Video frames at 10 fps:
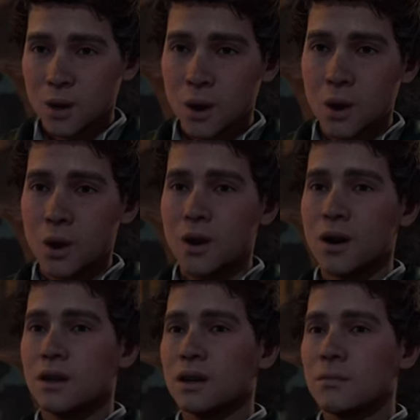don't know
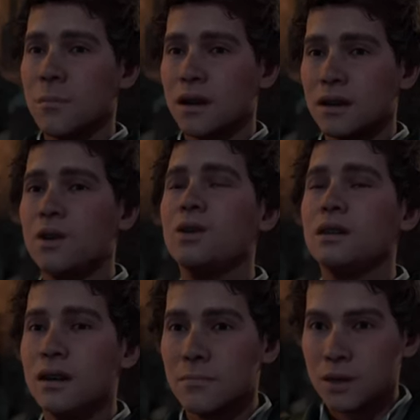what I was expecting you to
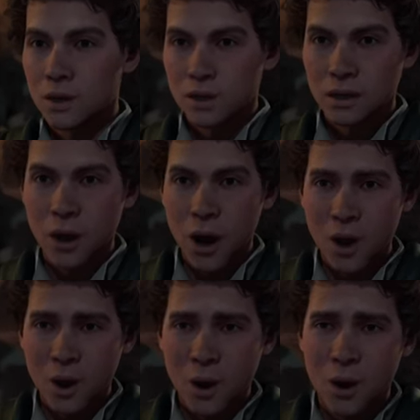say, but it wasn't
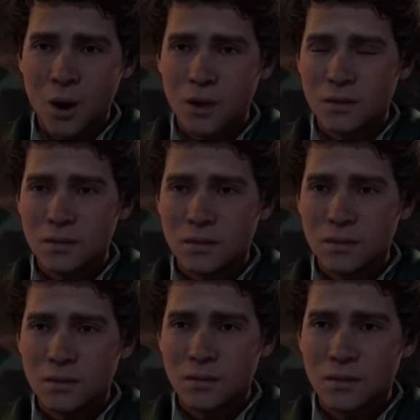that.
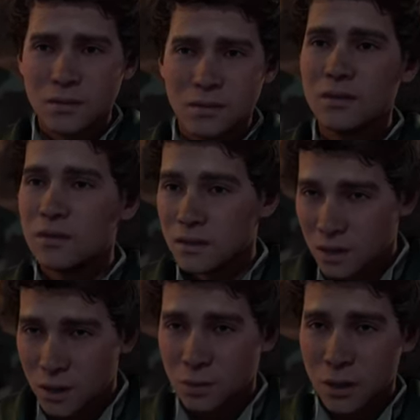
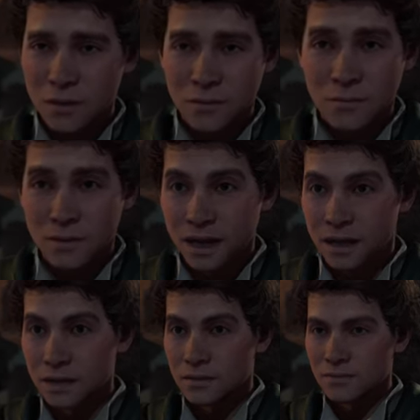What does that even
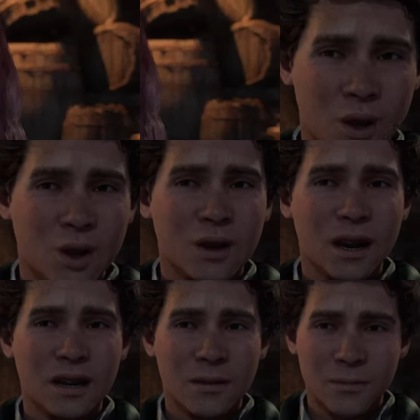mean? Are you
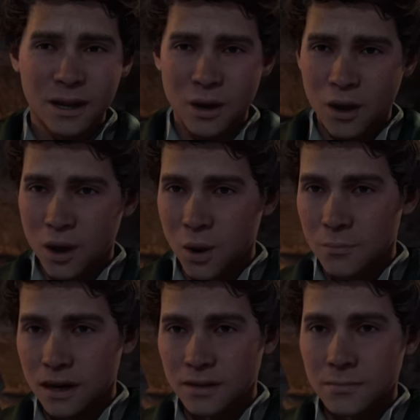telling me that
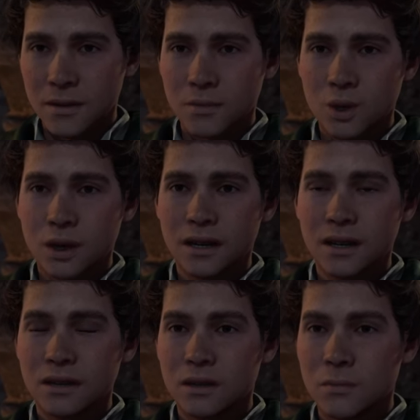goblins may be
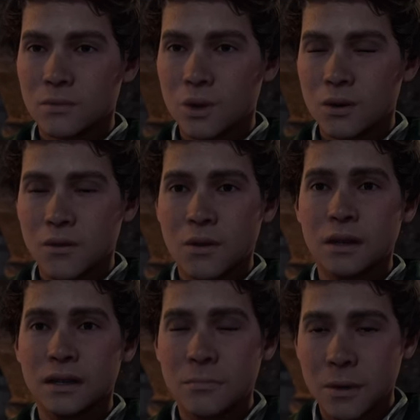wielding some sort of
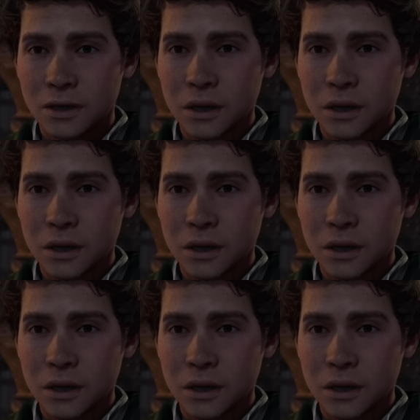wizard